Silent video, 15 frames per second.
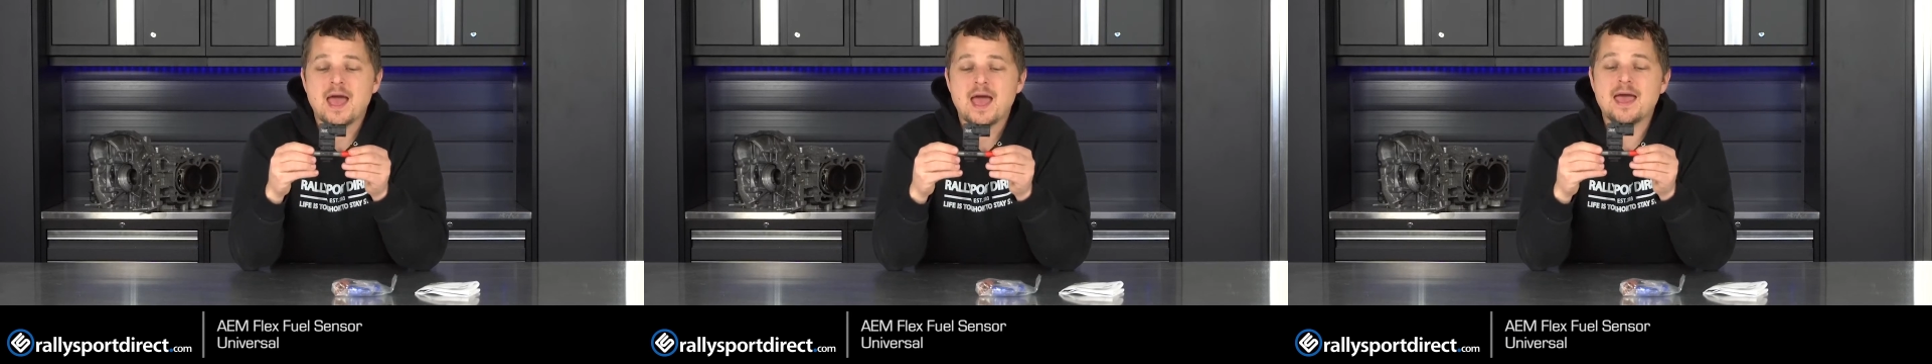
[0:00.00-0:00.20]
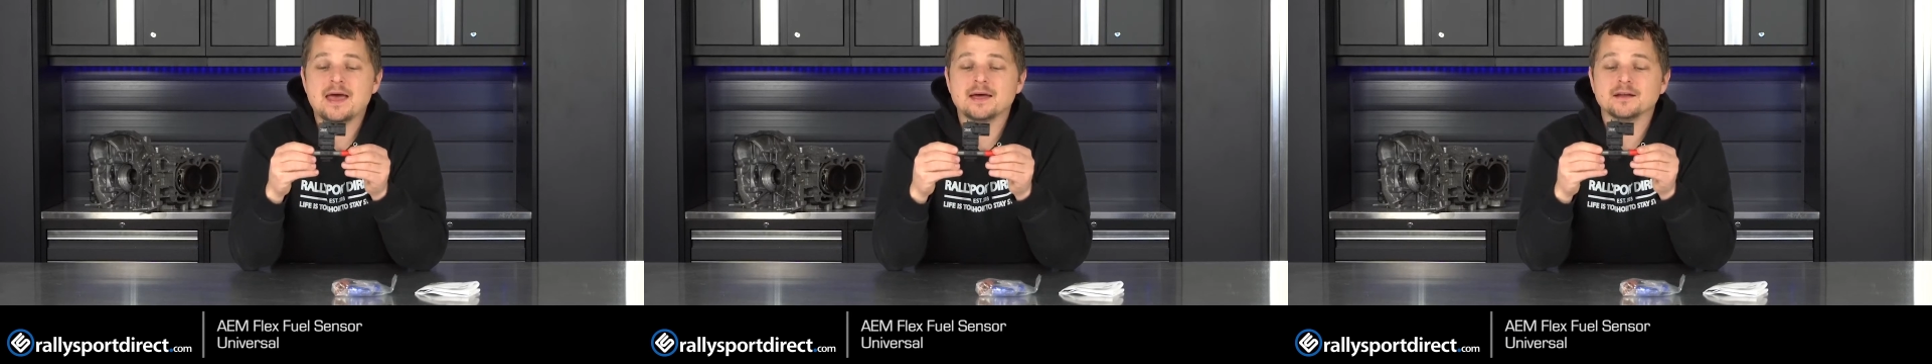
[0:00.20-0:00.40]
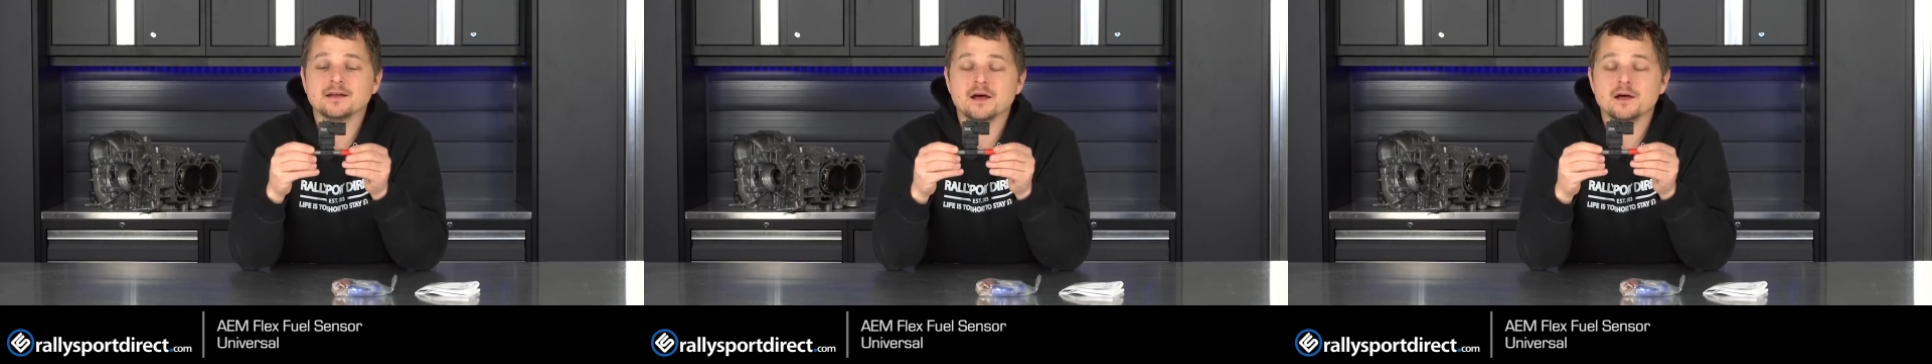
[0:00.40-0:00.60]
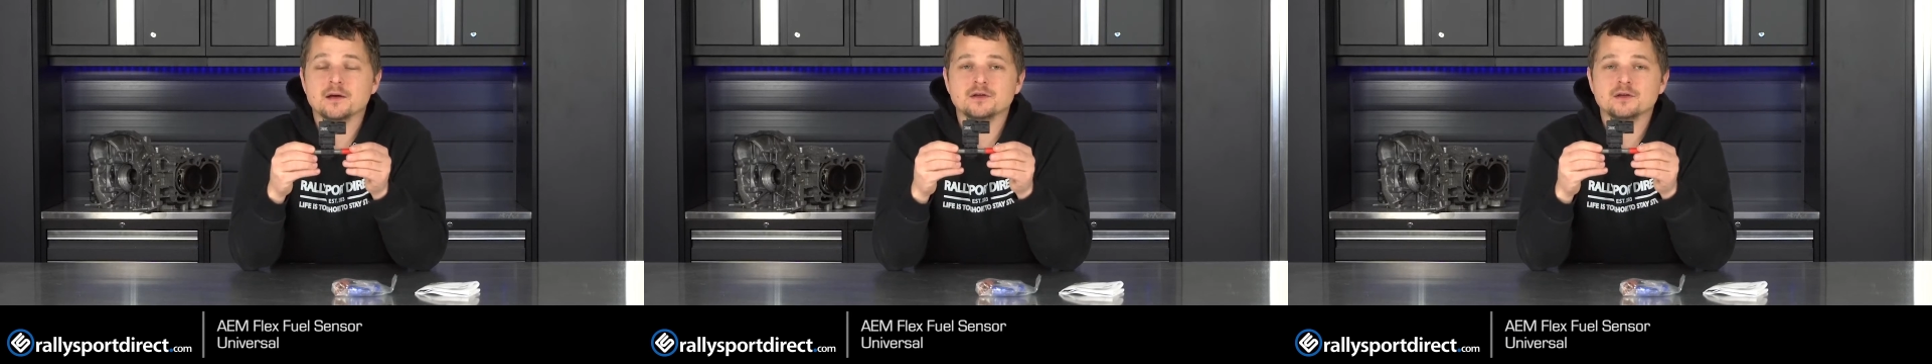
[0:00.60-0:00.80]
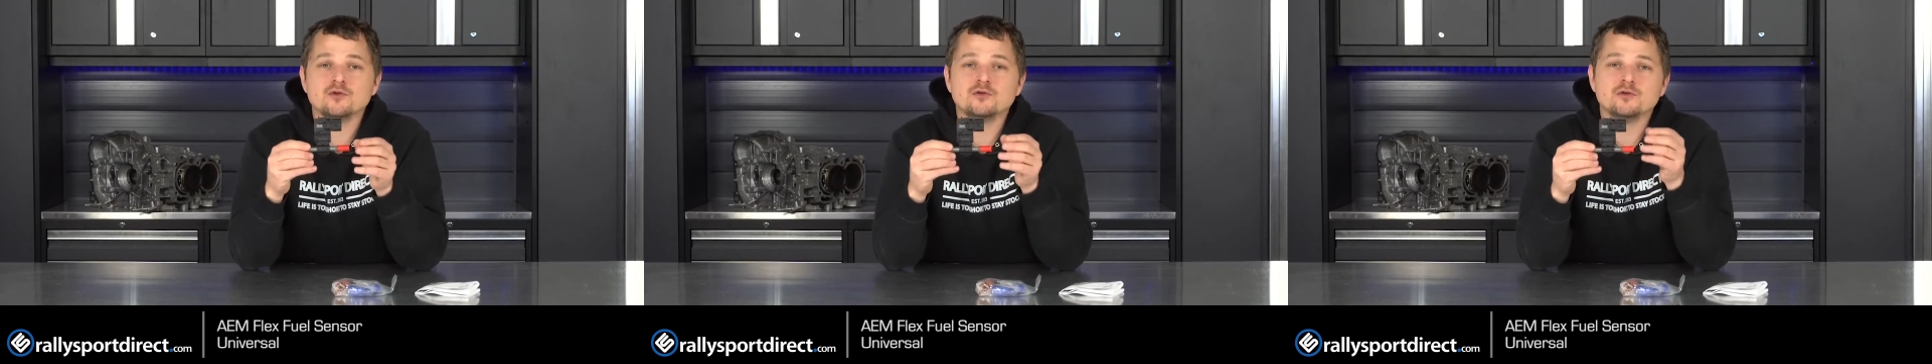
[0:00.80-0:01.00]
And
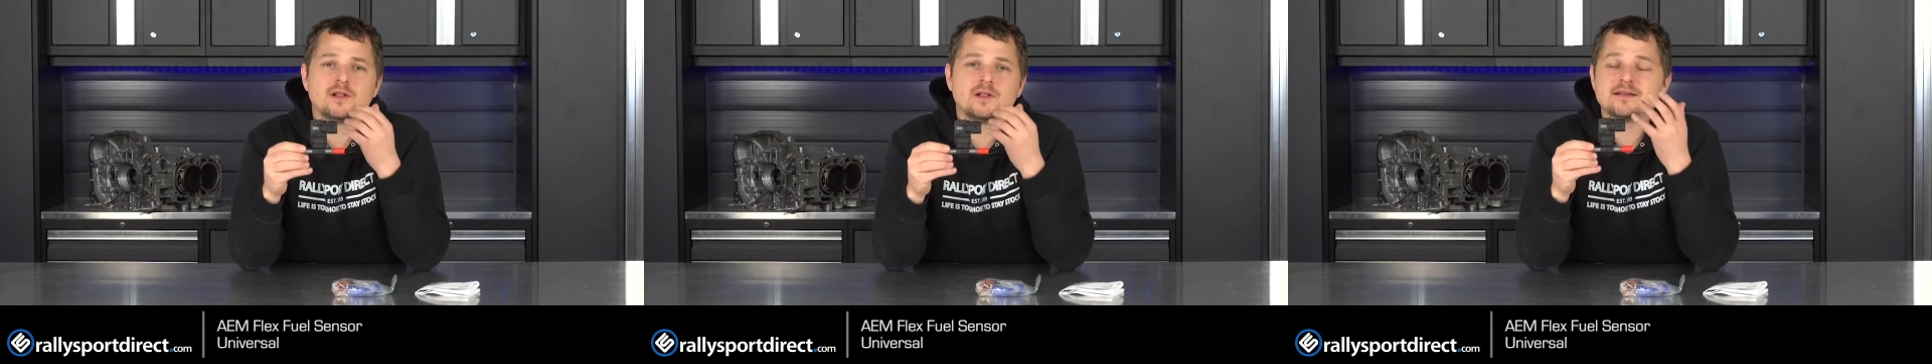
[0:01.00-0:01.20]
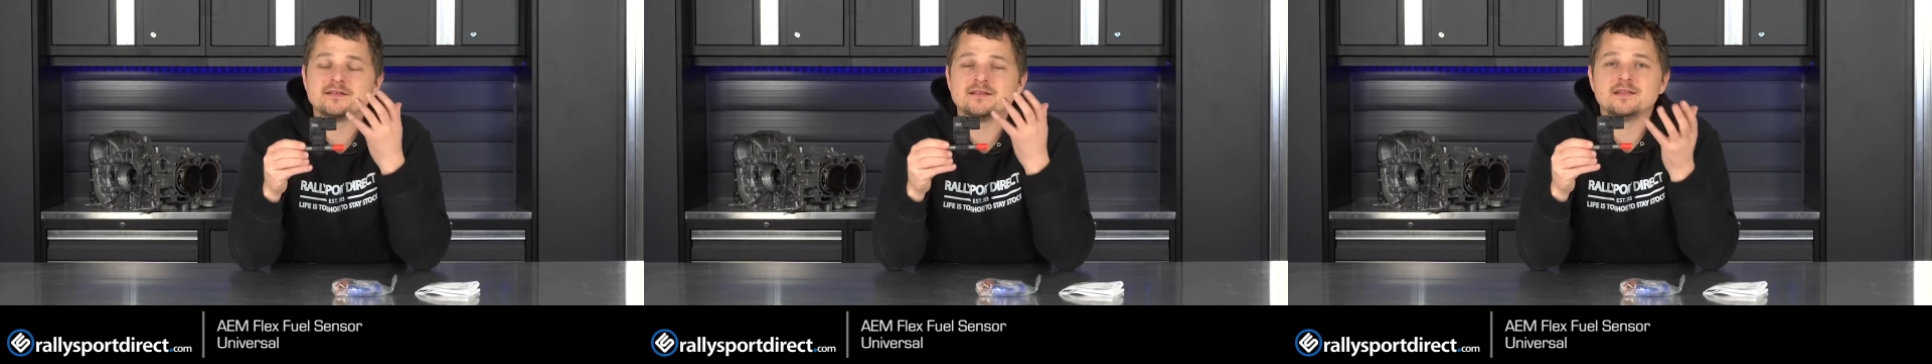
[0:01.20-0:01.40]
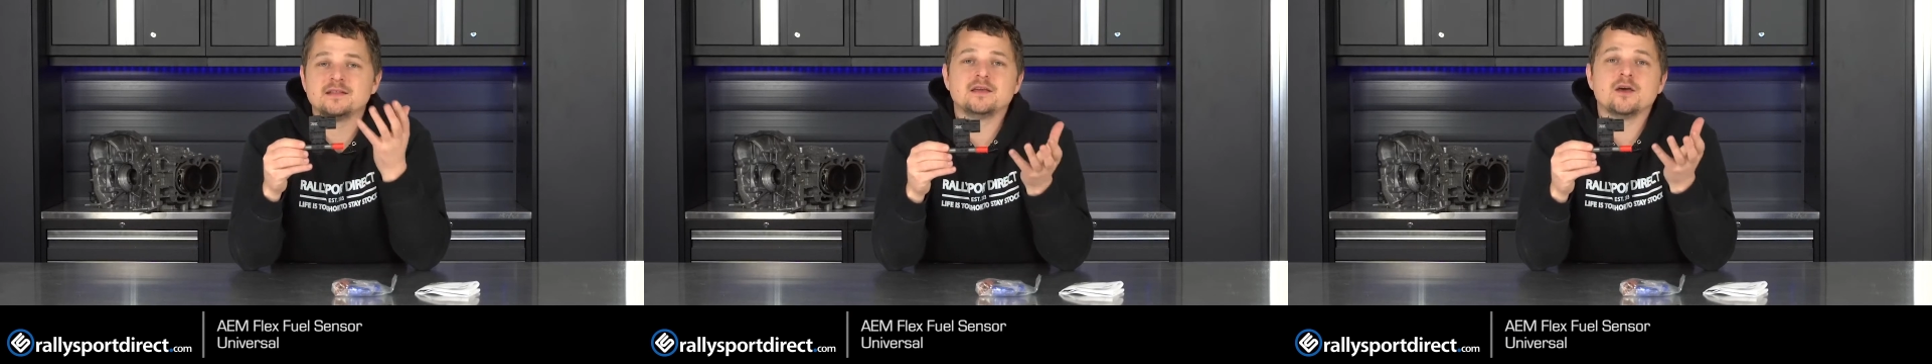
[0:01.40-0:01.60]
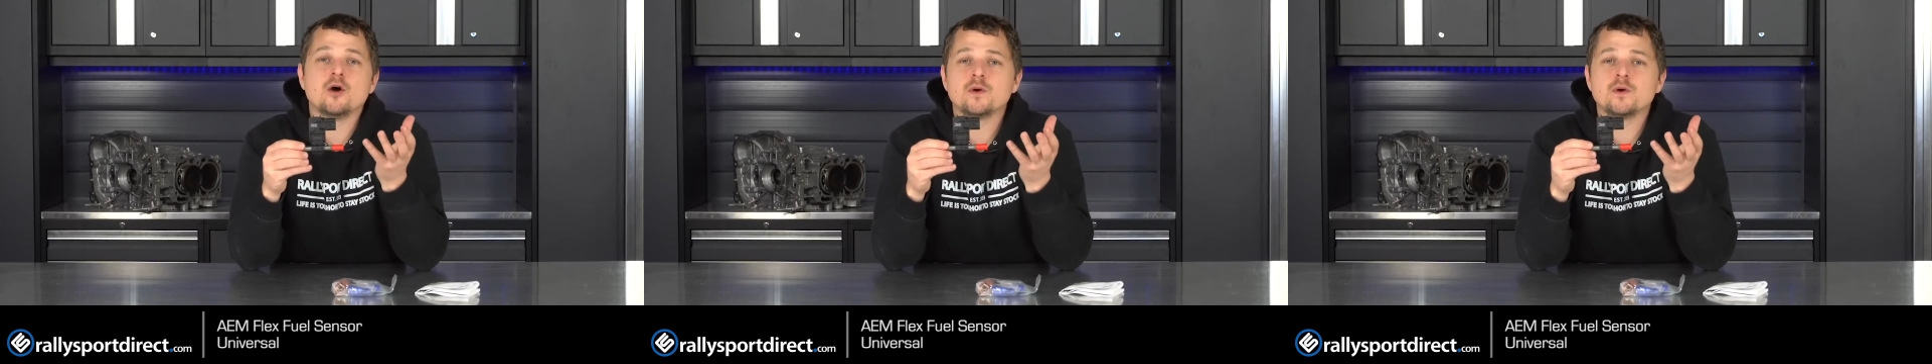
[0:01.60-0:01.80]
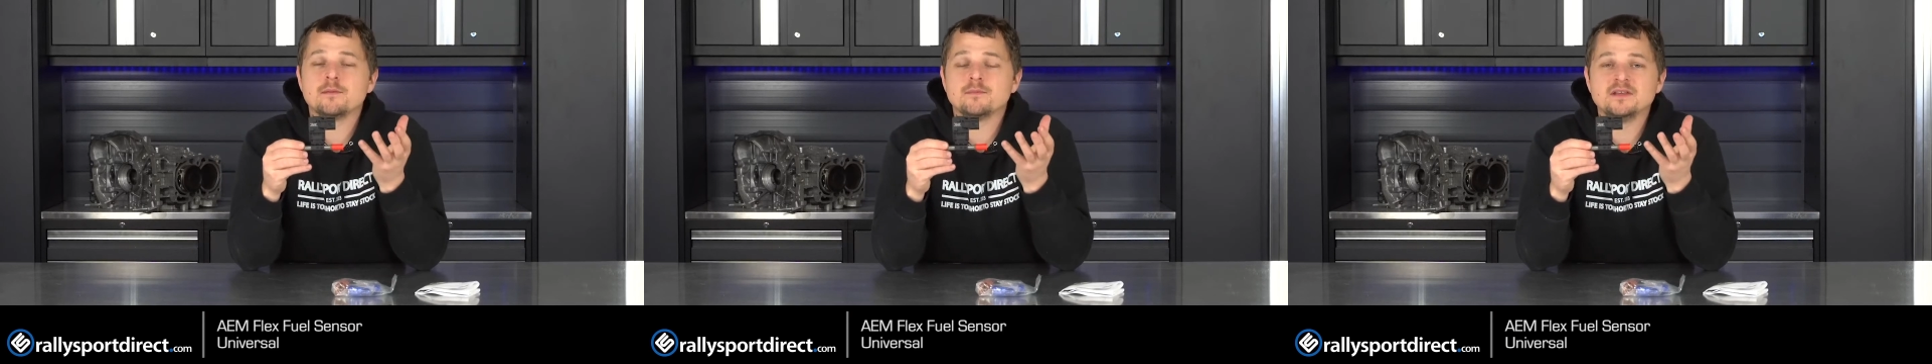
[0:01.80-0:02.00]
uh, utilizing the
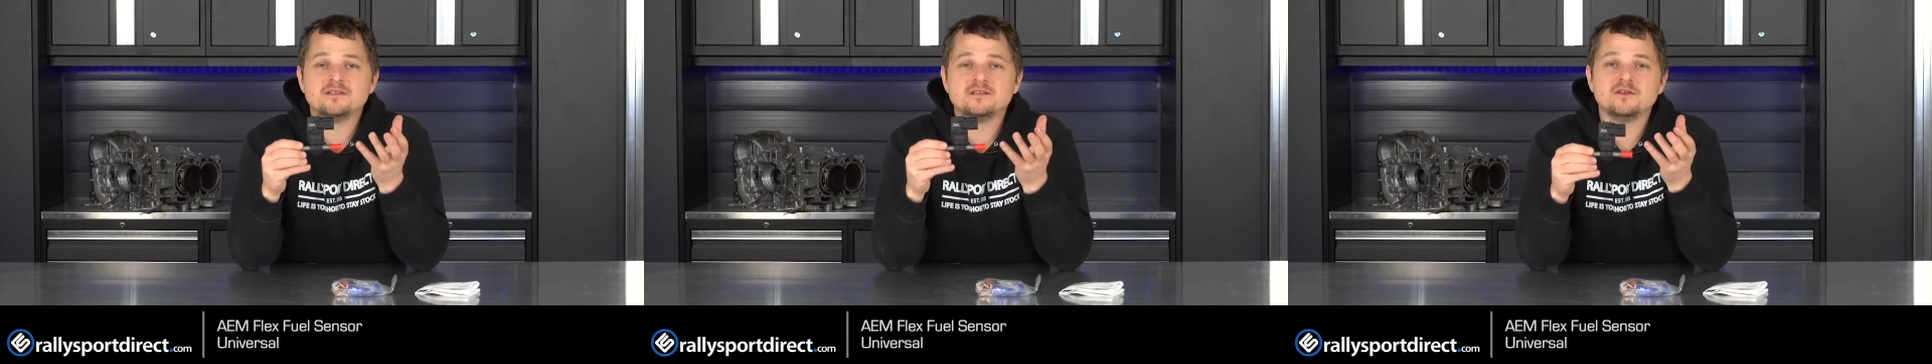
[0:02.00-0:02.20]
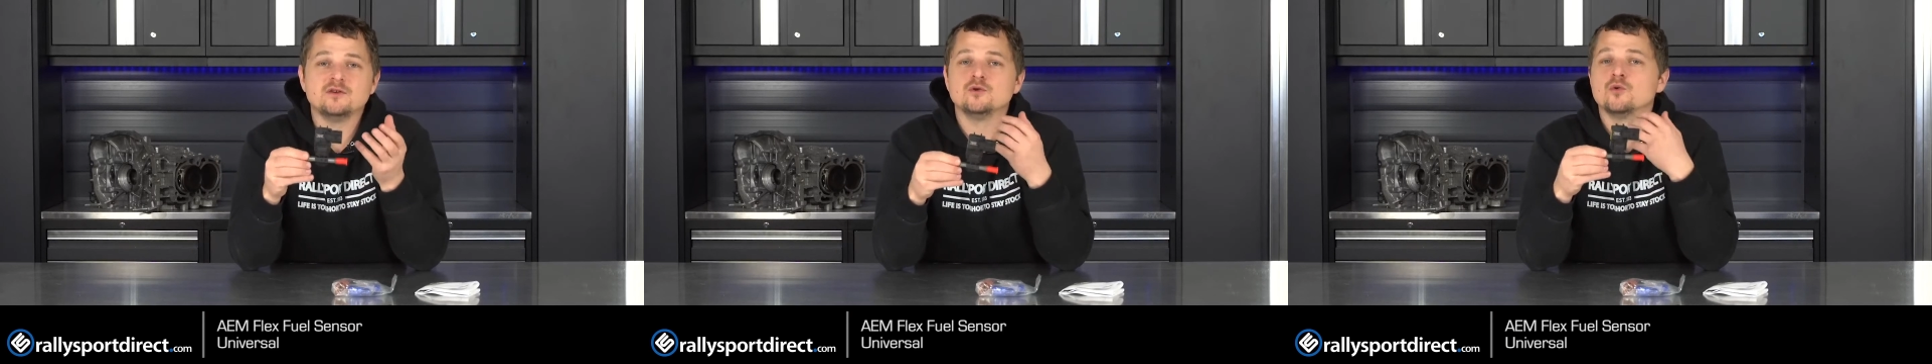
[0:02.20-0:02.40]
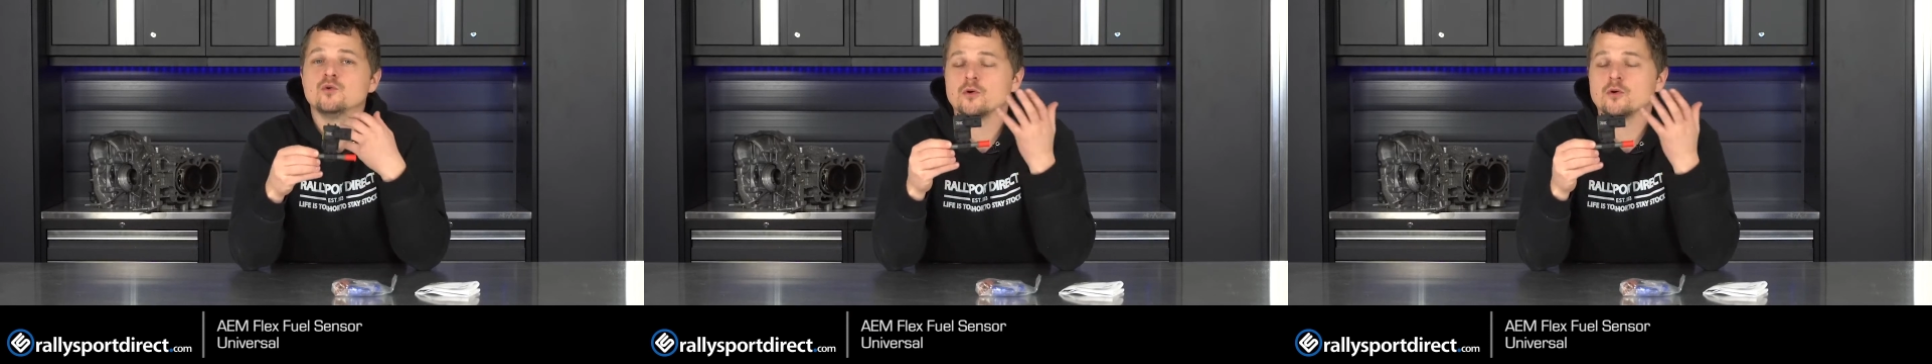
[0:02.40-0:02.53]
OEM ECU